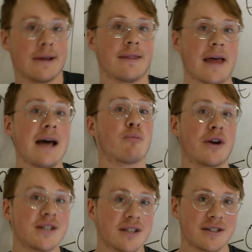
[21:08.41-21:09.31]
That
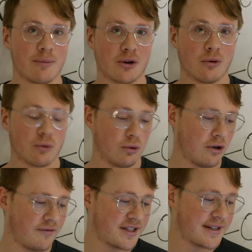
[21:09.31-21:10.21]
breaks the typical
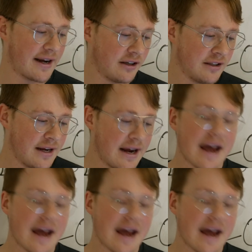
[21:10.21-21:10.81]
rule of the cell.